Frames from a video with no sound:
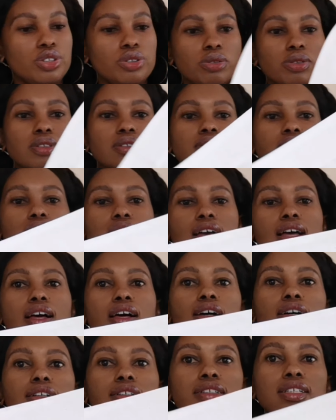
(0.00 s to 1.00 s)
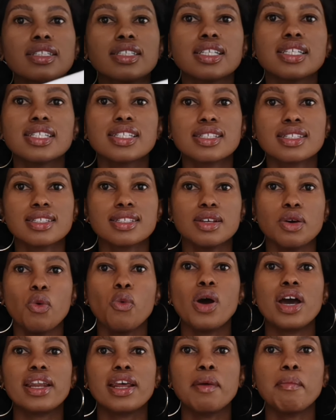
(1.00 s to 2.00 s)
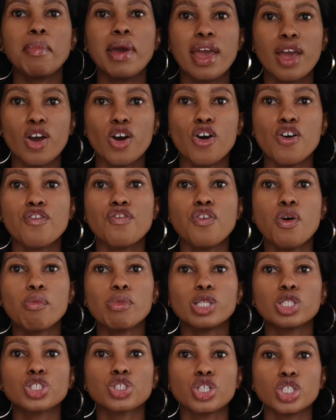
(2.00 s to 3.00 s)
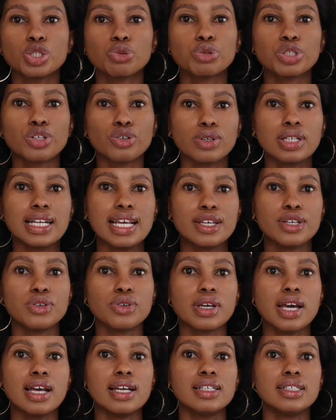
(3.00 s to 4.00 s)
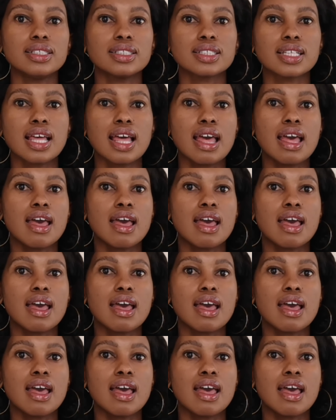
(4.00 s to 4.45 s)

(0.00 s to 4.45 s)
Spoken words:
you, this is what a pair of formal shorts would look like, you guys.